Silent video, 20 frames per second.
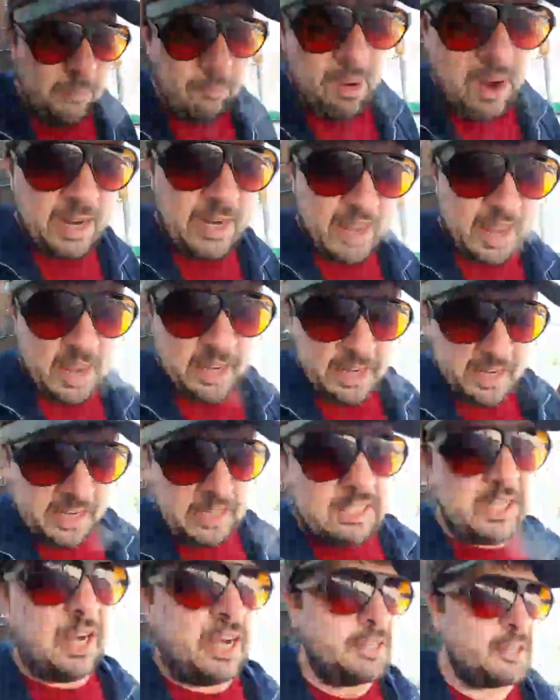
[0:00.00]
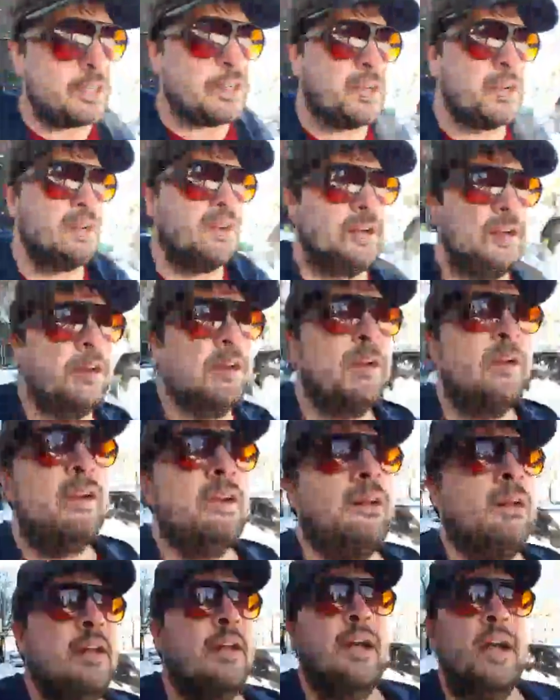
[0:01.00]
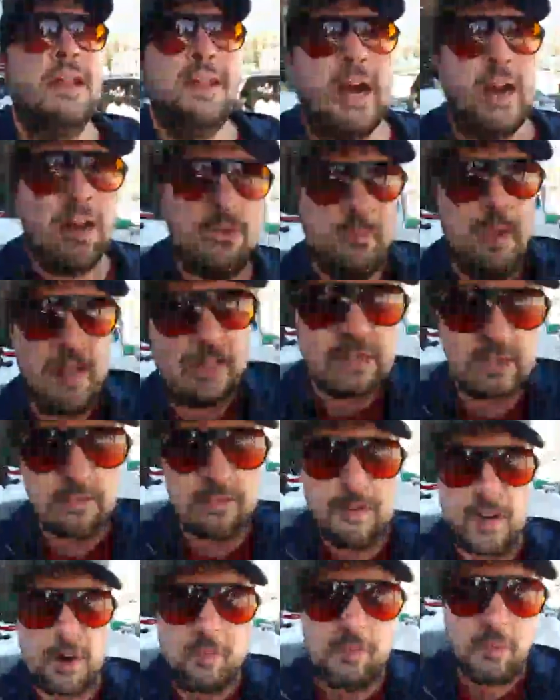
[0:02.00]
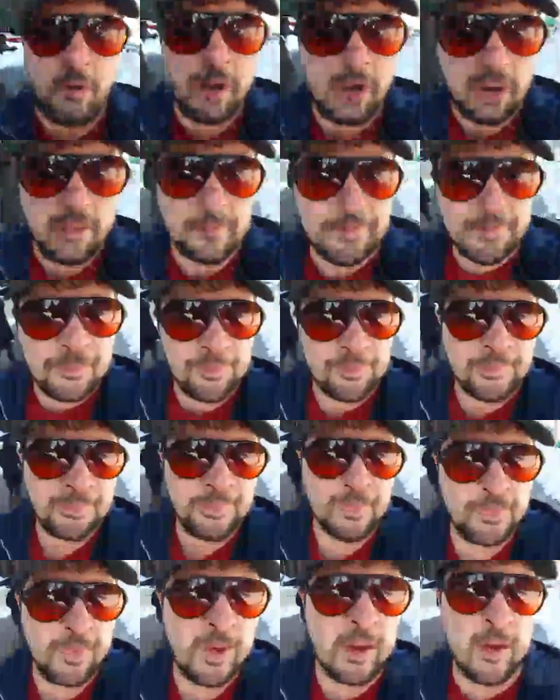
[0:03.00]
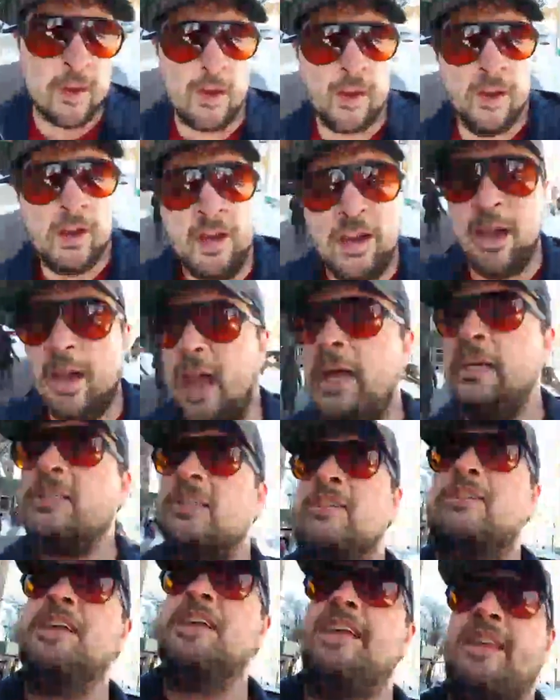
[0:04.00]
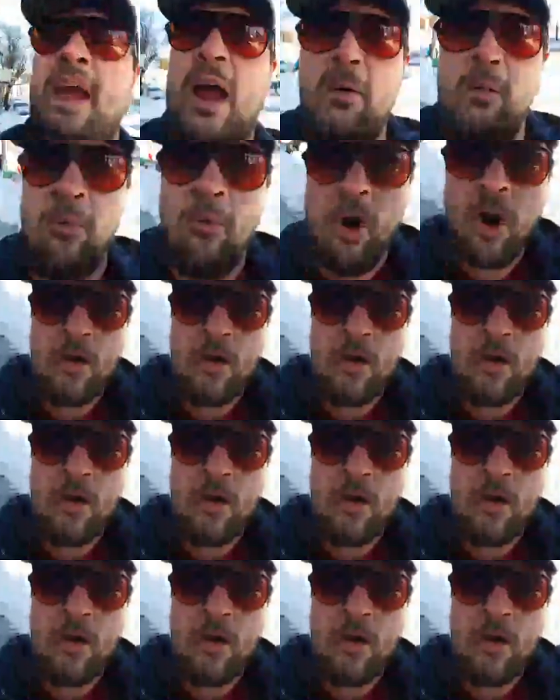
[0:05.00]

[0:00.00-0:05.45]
Manning ain't gonna get touched. That old man's gonna fucking bring it. And he's gonna take that